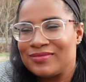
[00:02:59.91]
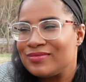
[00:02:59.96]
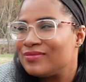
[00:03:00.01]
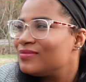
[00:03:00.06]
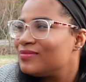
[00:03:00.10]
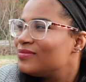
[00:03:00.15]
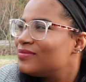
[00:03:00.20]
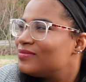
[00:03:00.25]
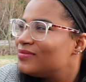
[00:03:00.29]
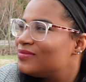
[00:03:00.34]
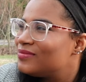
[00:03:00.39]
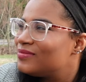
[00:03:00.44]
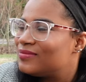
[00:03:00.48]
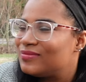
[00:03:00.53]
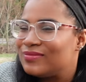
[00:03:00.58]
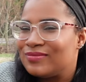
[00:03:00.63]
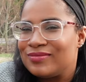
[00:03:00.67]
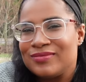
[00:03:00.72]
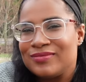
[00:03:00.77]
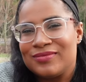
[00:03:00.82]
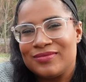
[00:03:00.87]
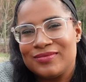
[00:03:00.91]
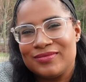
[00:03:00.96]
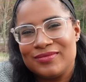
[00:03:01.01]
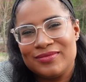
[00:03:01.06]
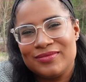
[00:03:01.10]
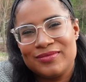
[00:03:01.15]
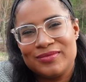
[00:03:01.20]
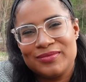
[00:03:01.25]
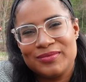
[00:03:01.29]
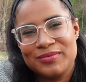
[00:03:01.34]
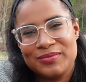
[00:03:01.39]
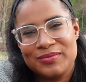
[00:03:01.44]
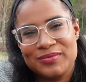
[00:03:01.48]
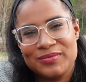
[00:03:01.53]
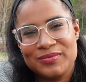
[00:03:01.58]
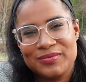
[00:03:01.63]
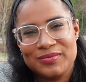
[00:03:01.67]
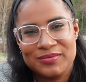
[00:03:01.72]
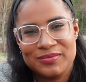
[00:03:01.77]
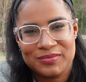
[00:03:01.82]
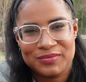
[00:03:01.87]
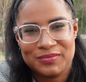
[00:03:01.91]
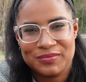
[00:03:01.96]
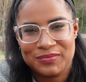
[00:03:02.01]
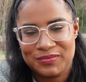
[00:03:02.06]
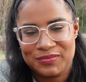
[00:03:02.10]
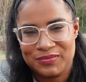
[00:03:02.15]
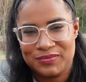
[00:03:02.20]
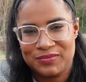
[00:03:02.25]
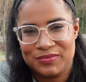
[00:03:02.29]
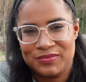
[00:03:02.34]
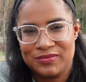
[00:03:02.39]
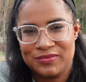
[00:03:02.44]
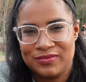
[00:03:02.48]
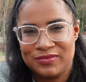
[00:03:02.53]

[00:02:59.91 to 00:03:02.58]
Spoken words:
This person isn't speaking.